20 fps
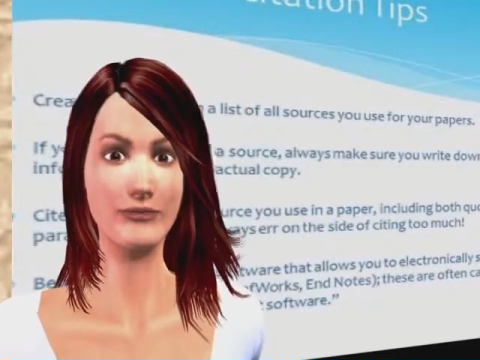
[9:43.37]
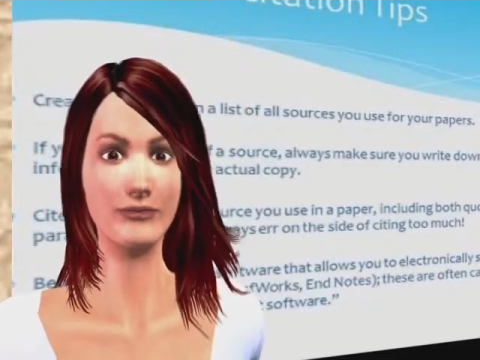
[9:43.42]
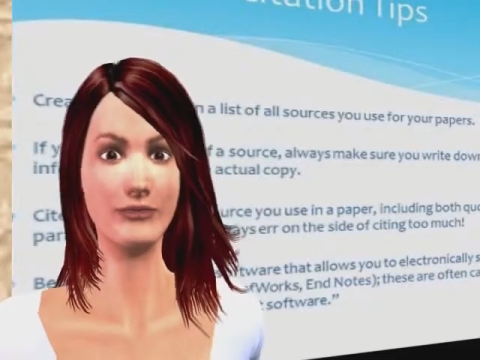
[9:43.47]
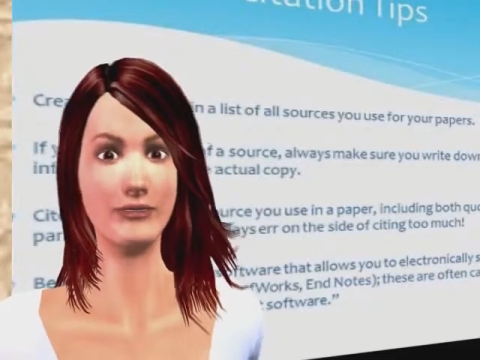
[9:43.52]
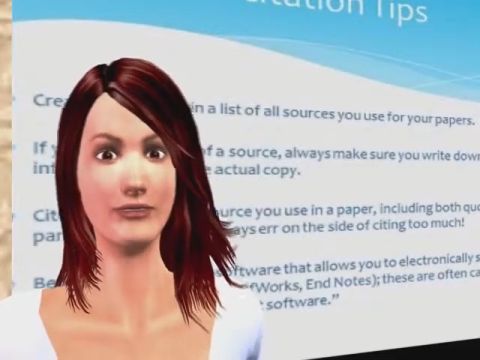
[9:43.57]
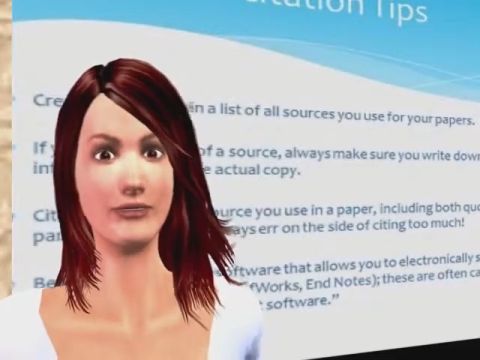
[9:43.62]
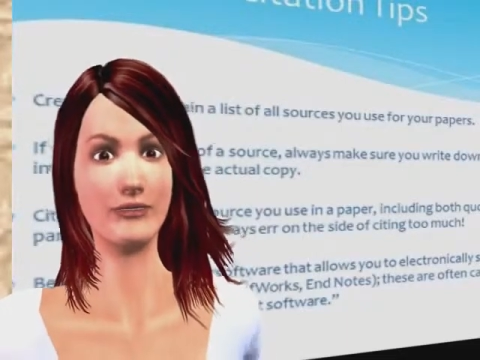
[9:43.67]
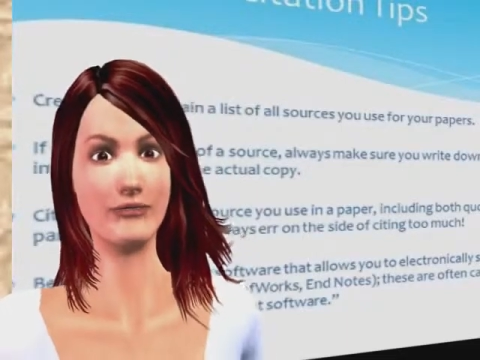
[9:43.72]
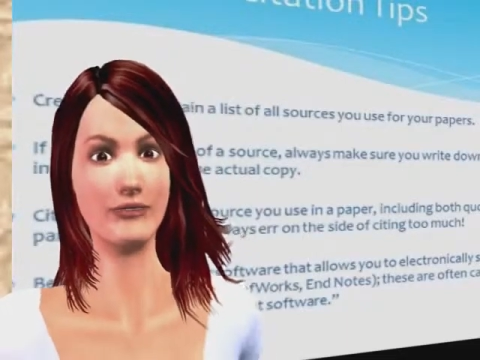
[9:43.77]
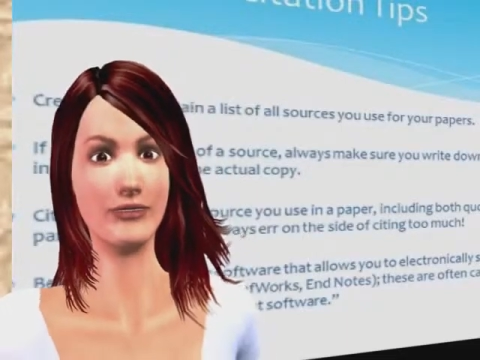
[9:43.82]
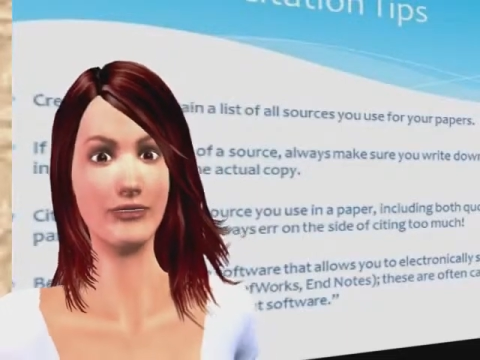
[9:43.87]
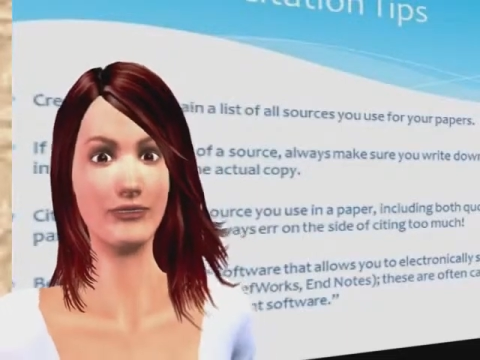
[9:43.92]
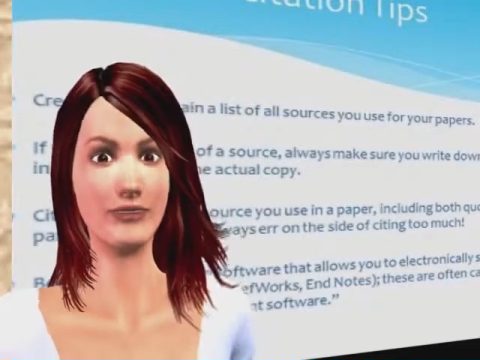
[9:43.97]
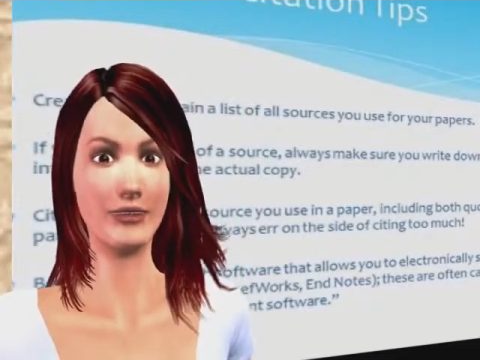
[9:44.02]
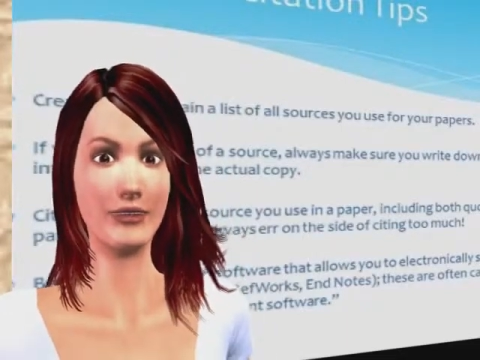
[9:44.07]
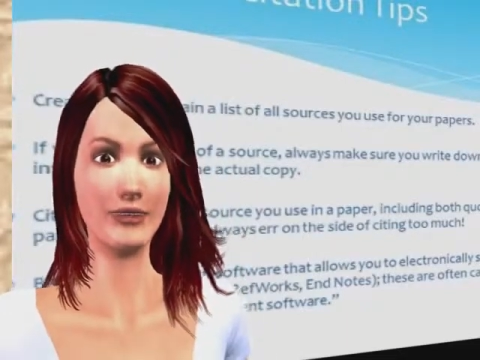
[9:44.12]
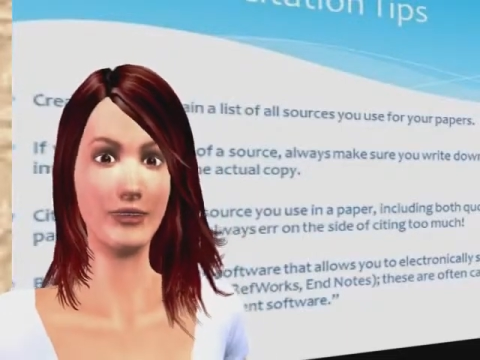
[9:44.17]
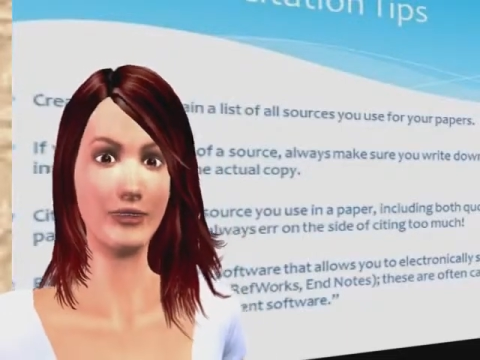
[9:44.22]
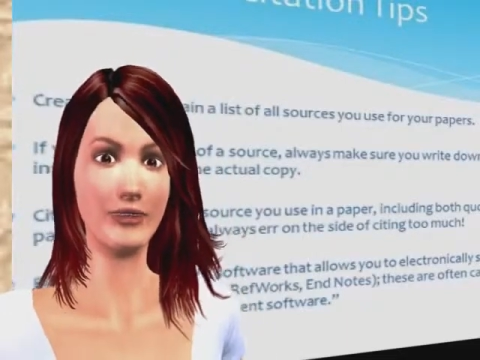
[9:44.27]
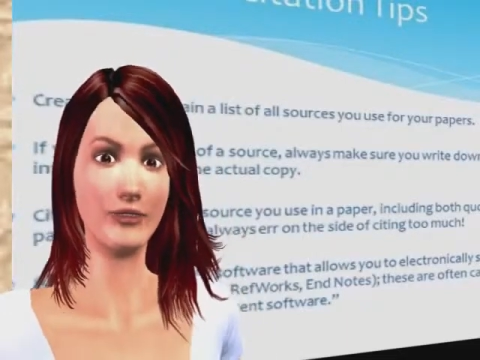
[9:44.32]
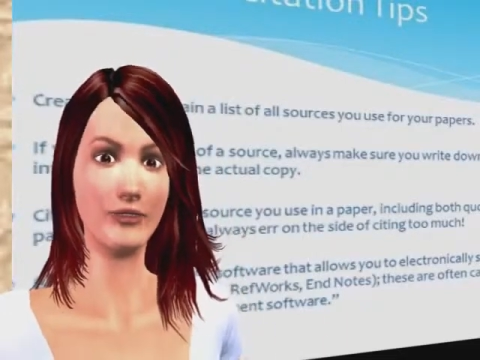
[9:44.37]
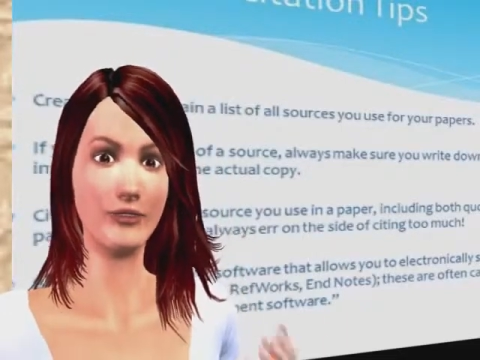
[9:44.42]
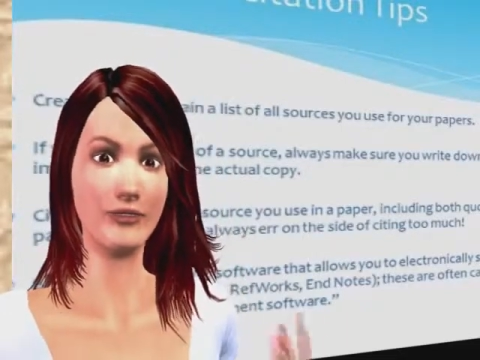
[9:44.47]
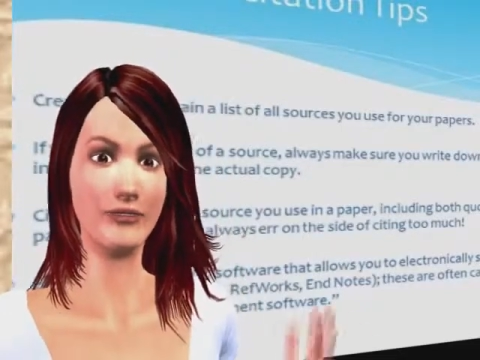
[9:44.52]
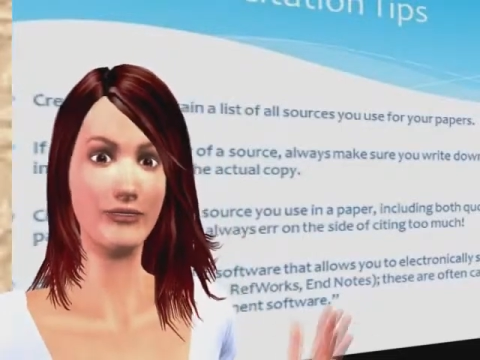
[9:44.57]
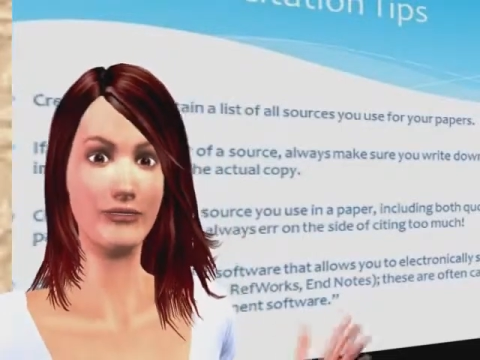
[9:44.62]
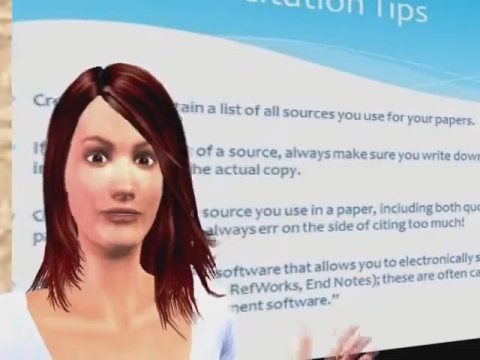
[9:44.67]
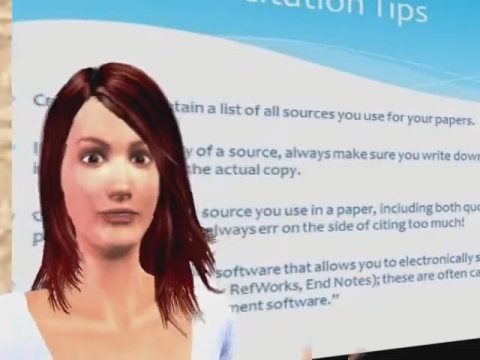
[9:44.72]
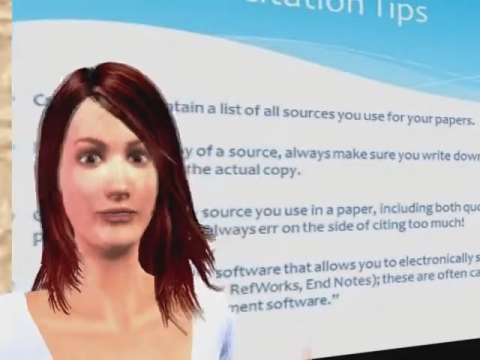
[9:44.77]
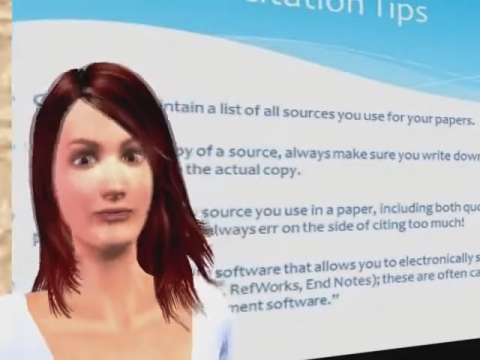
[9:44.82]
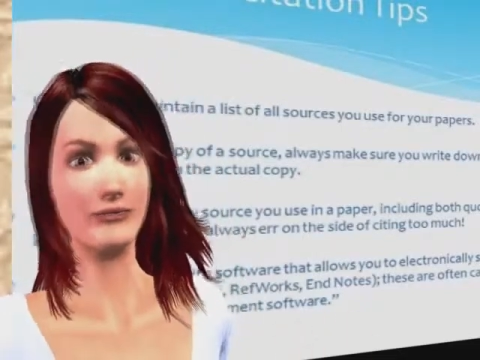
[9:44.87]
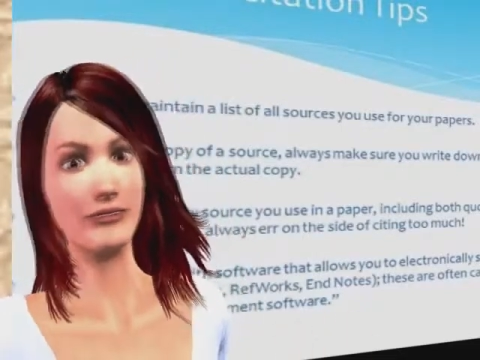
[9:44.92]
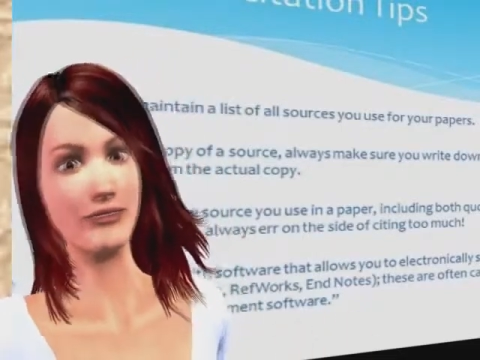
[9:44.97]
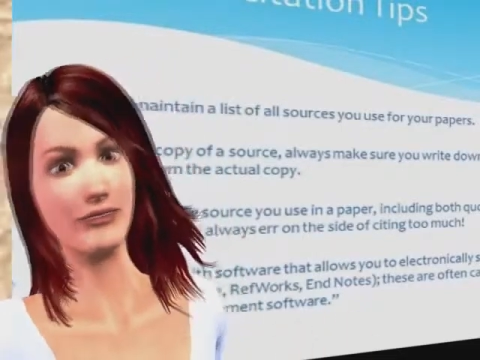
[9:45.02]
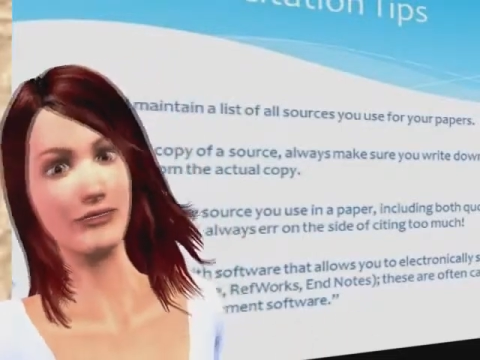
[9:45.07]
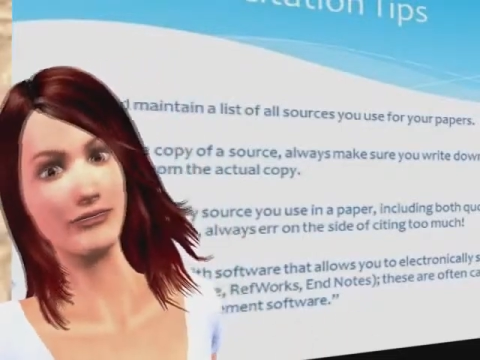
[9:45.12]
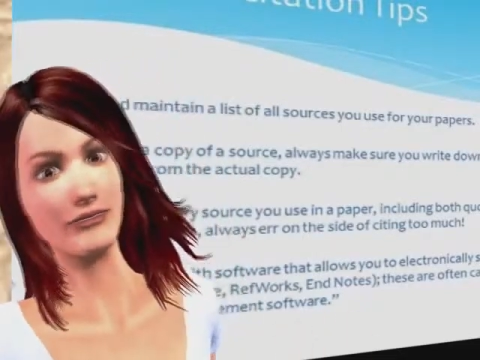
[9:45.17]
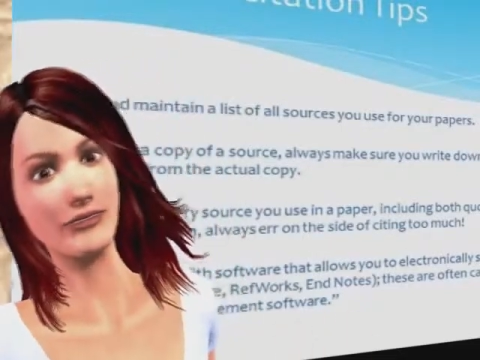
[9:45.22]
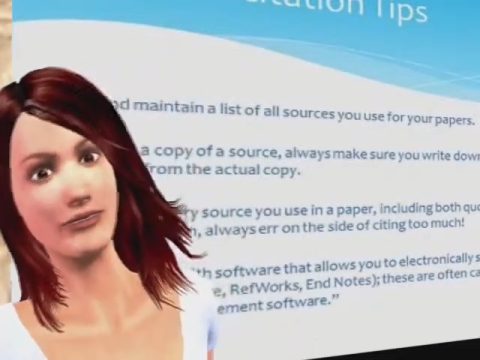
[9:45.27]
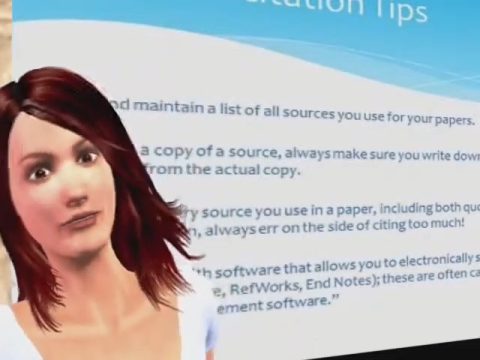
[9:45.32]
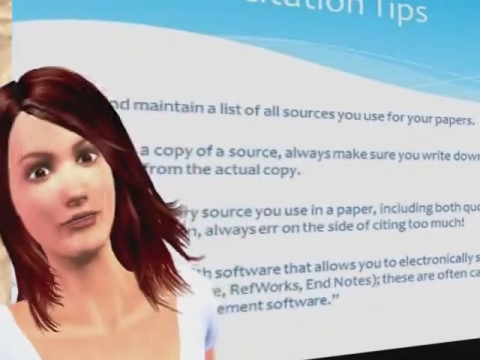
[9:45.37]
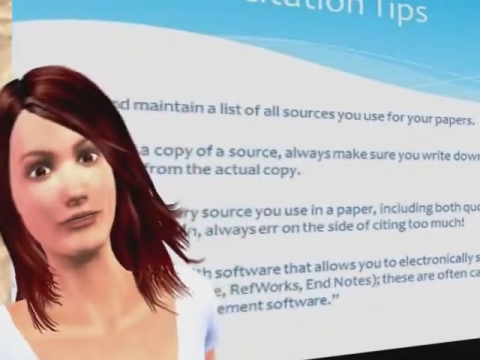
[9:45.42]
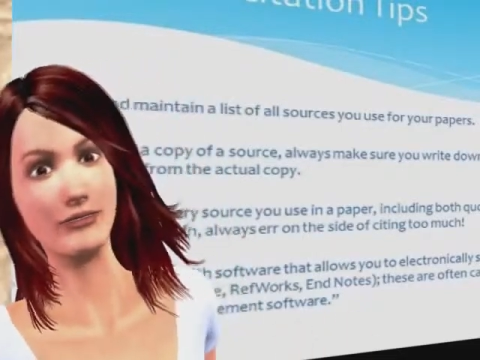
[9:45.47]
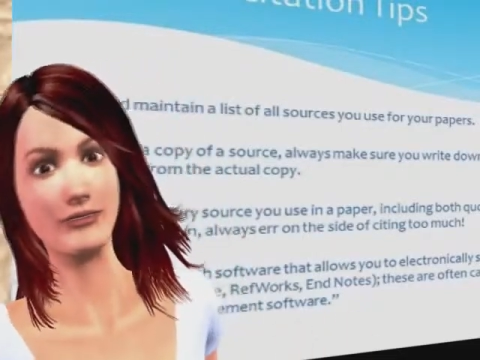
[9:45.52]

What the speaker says: This will save you the headache of having to